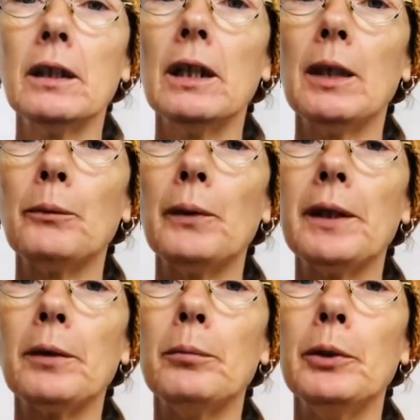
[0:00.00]
And we
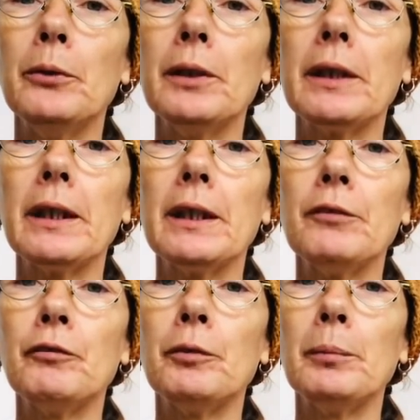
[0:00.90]
communicate
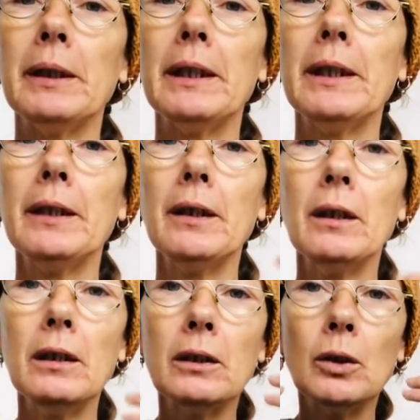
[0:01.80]
from here
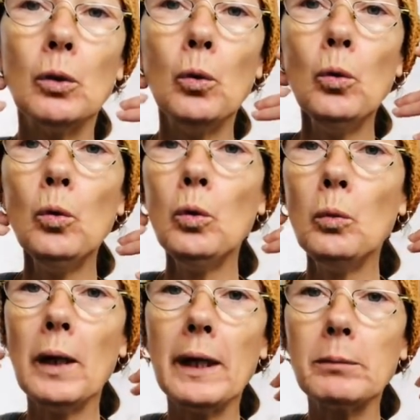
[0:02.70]
all the
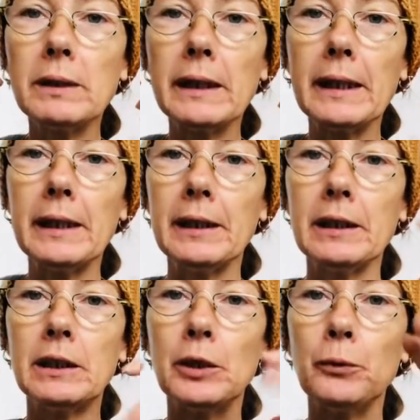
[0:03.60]
way up to here,
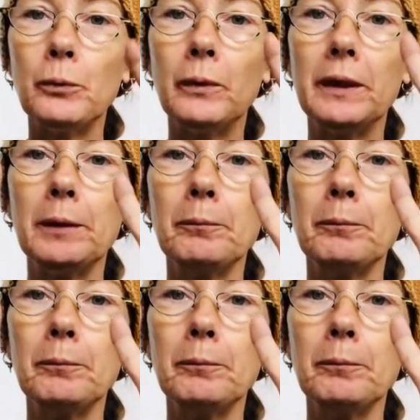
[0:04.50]
don't we?